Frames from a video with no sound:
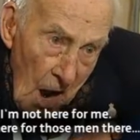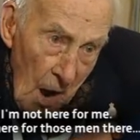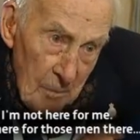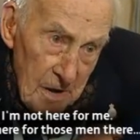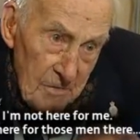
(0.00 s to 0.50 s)

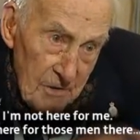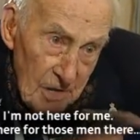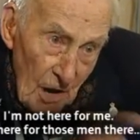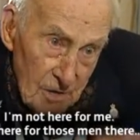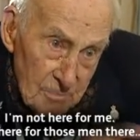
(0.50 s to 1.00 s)
I'm here for
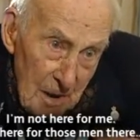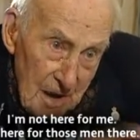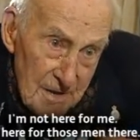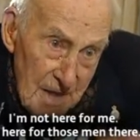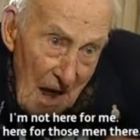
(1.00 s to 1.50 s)
those
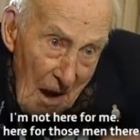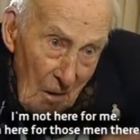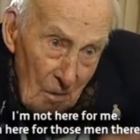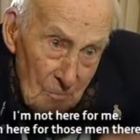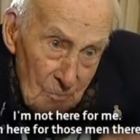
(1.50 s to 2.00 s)
men
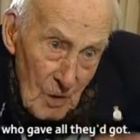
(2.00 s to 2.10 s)
now.